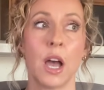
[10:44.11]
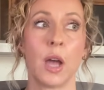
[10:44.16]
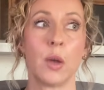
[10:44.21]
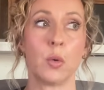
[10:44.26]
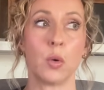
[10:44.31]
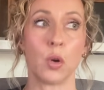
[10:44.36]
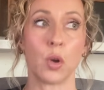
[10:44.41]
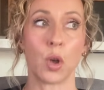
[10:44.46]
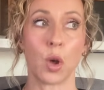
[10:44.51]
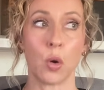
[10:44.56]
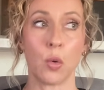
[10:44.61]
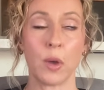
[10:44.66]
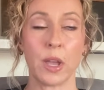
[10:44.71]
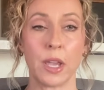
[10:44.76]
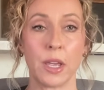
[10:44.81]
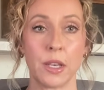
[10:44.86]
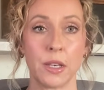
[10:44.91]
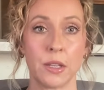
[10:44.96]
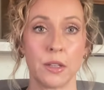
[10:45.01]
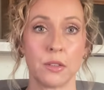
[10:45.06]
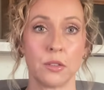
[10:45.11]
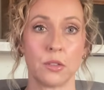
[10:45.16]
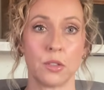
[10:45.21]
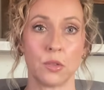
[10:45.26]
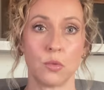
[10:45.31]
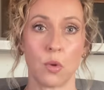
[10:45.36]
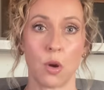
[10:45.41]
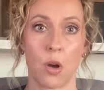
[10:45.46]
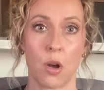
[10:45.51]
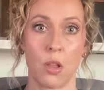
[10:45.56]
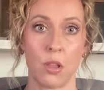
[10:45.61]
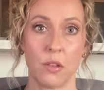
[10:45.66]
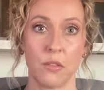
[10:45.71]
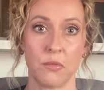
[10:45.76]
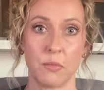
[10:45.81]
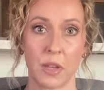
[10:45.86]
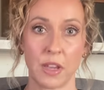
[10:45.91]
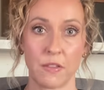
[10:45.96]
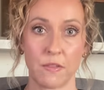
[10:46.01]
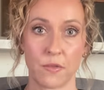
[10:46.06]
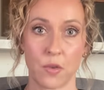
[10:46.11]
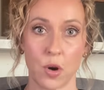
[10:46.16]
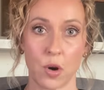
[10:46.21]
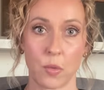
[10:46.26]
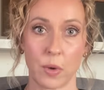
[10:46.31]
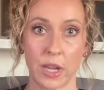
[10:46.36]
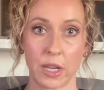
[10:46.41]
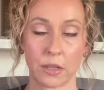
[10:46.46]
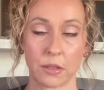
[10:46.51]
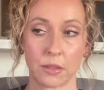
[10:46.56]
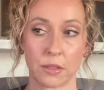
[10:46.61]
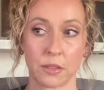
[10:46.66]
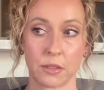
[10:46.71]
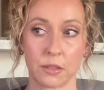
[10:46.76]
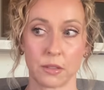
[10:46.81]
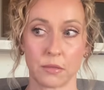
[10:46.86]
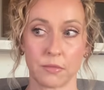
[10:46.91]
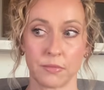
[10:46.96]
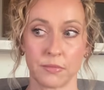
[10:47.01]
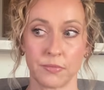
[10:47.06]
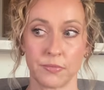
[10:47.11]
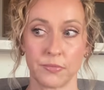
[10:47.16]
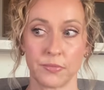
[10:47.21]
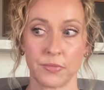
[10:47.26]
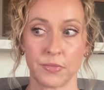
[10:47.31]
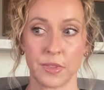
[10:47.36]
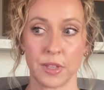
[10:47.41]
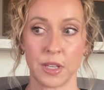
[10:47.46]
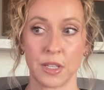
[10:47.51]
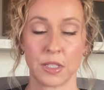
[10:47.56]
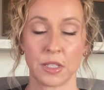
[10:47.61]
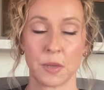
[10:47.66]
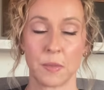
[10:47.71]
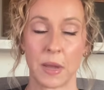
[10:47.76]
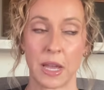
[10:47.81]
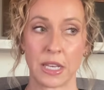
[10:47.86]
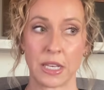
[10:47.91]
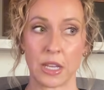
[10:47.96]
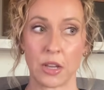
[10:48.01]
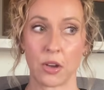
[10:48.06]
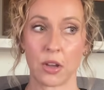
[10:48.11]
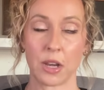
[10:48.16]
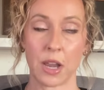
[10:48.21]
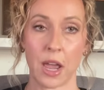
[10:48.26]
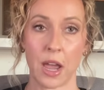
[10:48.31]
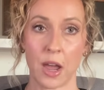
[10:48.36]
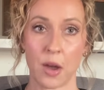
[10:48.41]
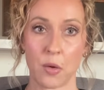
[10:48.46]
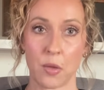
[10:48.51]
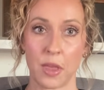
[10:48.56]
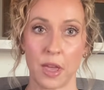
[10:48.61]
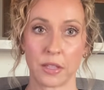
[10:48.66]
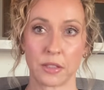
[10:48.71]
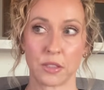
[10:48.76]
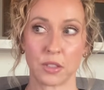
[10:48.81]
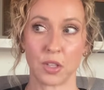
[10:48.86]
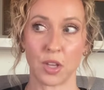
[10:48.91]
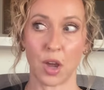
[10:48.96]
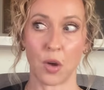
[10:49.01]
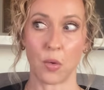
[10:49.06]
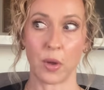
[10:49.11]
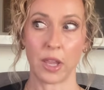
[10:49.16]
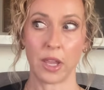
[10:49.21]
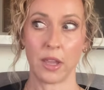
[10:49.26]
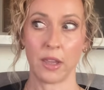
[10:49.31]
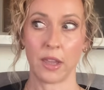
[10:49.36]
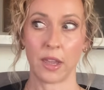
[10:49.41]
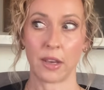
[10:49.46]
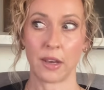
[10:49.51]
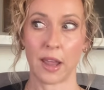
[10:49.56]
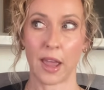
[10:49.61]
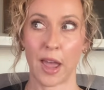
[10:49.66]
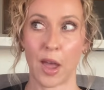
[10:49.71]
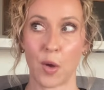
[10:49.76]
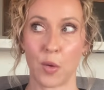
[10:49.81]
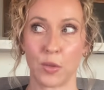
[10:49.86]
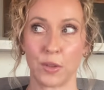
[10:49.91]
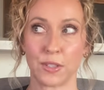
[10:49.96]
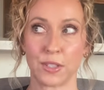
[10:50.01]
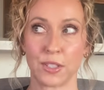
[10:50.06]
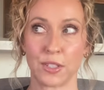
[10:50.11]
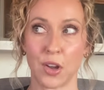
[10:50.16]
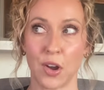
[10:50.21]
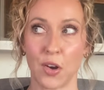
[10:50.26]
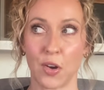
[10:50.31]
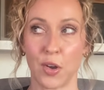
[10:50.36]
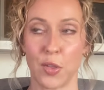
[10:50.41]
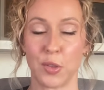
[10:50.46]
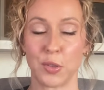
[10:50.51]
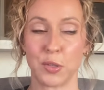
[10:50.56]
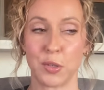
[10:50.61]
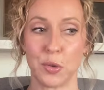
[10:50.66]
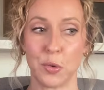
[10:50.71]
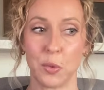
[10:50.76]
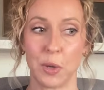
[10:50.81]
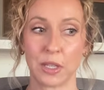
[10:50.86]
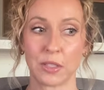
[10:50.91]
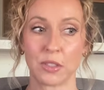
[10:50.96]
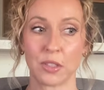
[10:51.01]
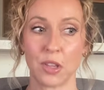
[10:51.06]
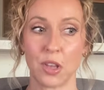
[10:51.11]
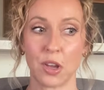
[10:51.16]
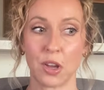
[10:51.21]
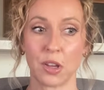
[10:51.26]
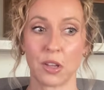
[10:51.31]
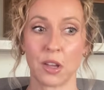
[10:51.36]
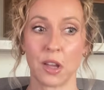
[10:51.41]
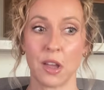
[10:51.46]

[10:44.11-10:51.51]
I will go in, do all of my 4-wicks, depending on how that's going and how the stock on the 2-wicks look.